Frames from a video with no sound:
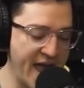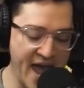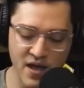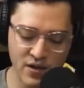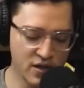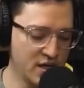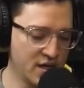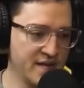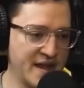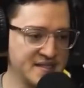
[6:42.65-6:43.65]
A, and
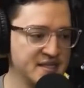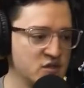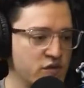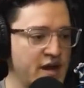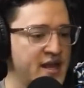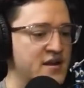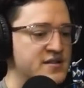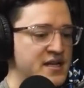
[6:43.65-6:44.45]
that's this one right here.